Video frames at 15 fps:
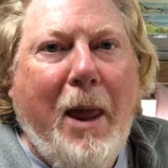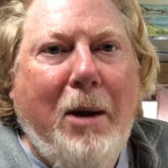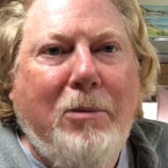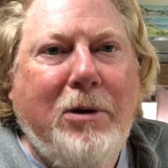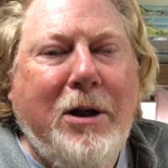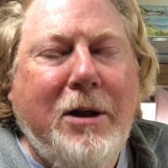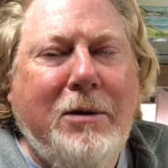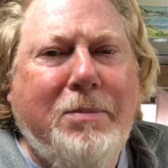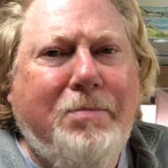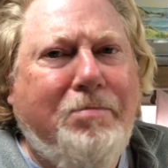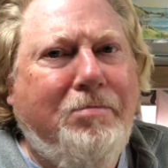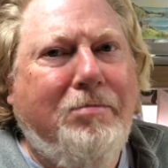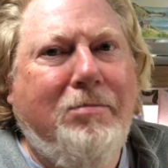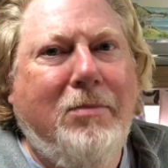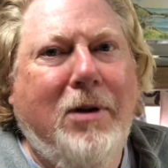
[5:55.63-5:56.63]
which is
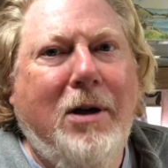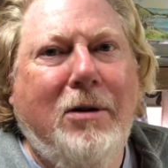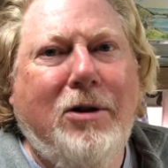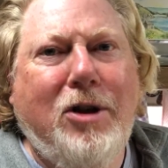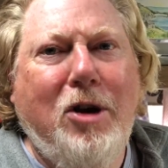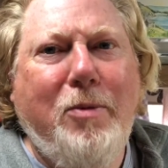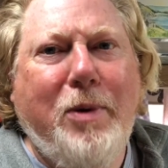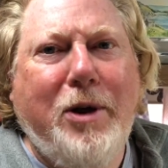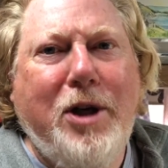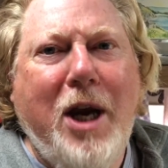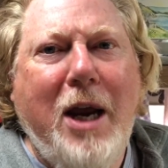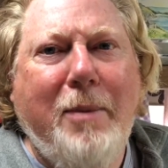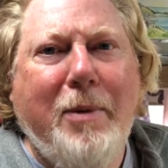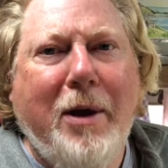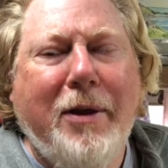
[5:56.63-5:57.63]
super
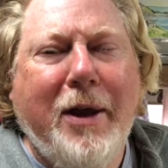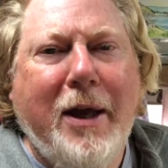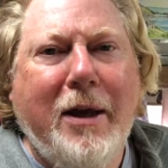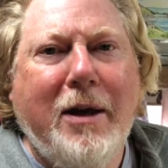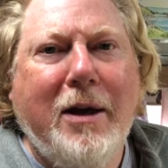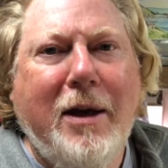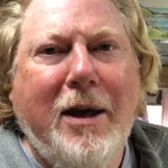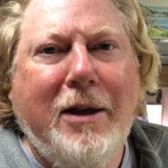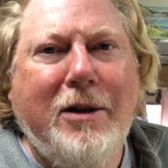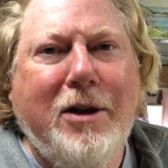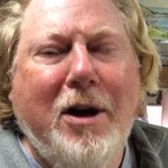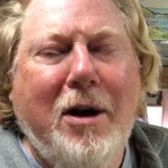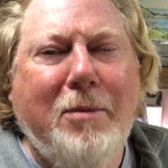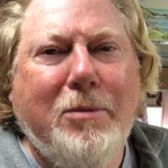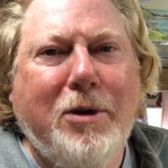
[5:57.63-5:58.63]
cheap, I think, in
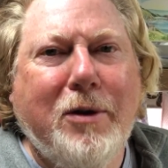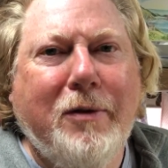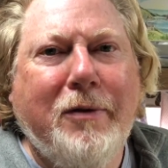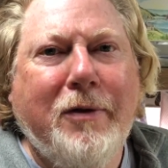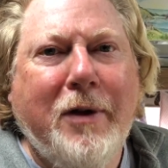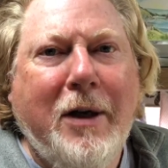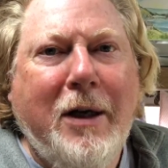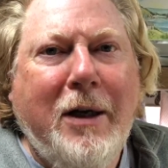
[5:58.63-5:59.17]
terms of,